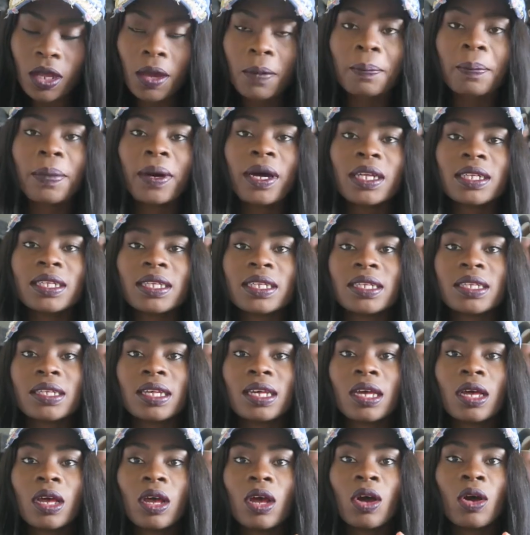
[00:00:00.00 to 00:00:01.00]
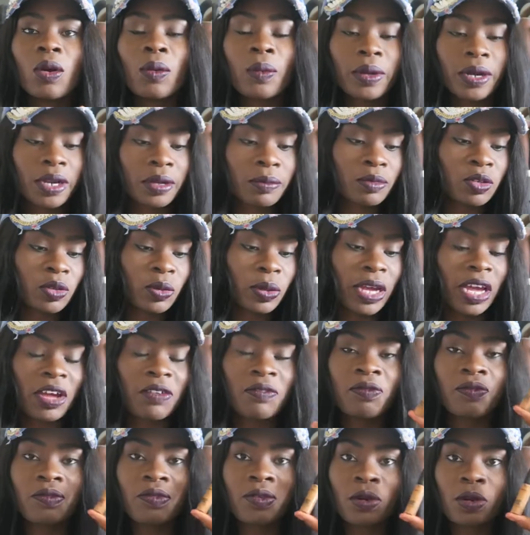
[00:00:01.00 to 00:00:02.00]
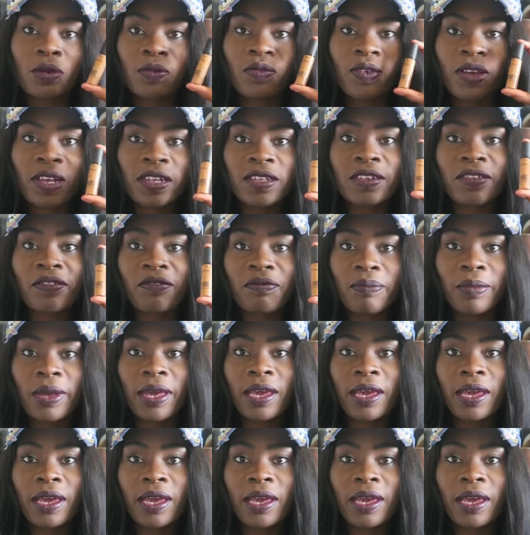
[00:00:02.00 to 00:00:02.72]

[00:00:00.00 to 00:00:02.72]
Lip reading: but when I'm doing a full face of